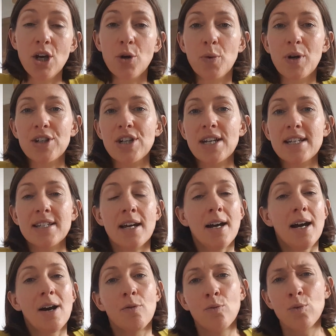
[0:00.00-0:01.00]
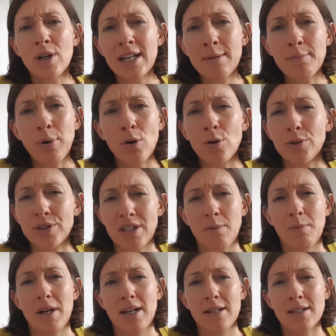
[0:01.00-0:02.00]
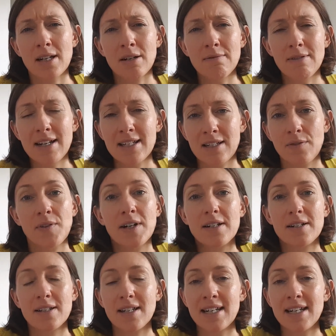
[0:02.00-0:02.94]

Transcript: which is really important to me as a careers advisor.